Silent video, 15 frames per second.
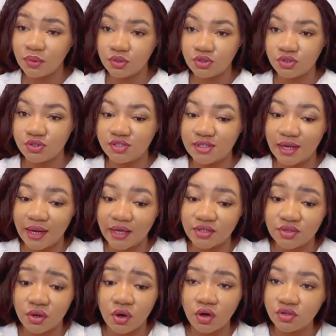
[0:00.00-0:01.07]
You
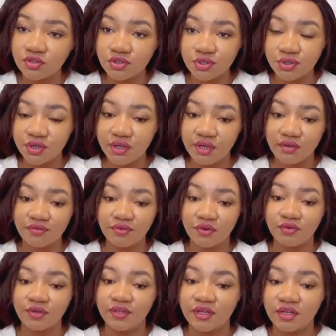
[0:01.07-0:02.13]
select your country. If
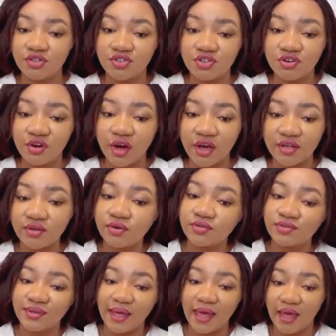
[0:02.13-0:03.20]
you're in Nigeria, you go
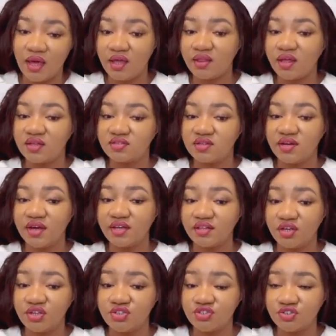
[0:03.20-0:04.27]
to N and select
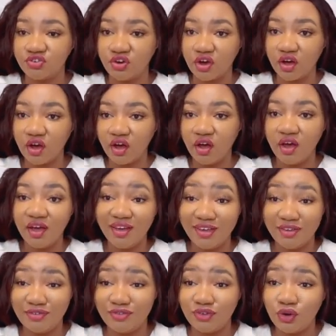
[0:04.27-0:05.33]
Nigeria.
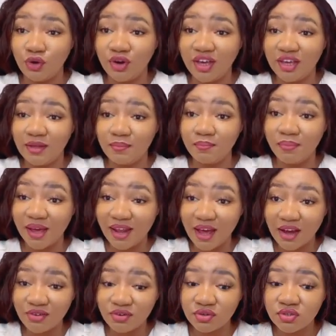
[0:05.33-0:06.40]
If you're in
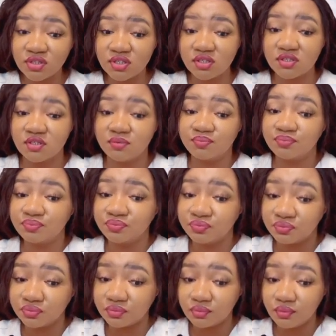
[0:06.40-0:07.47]
Belarus,
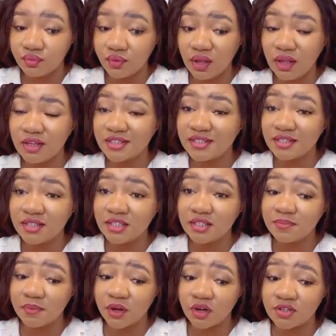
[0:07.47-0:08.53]

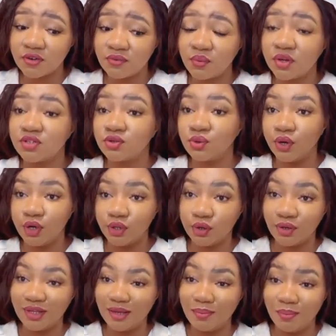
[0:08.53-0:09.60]
since because of what's going
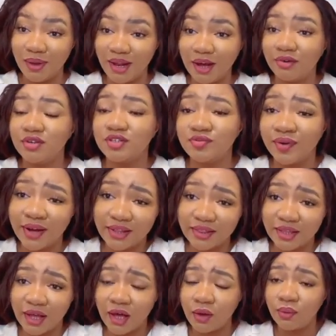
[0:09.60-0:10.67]
on in Belarus right
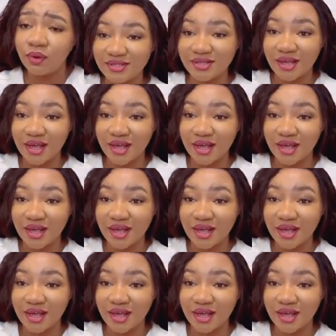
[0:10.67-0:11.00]
now,